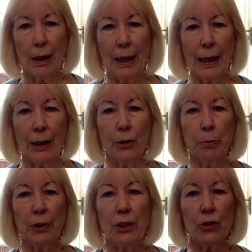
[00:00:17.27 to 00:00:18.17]
and the
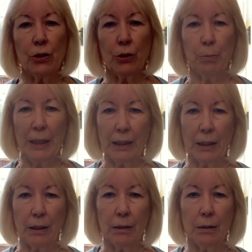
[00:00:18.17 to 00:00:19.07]
blends that you're
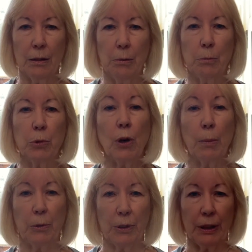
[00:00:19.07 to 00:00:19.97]
making
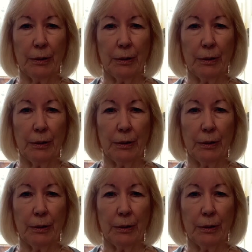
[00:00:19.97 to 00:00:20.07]
properly.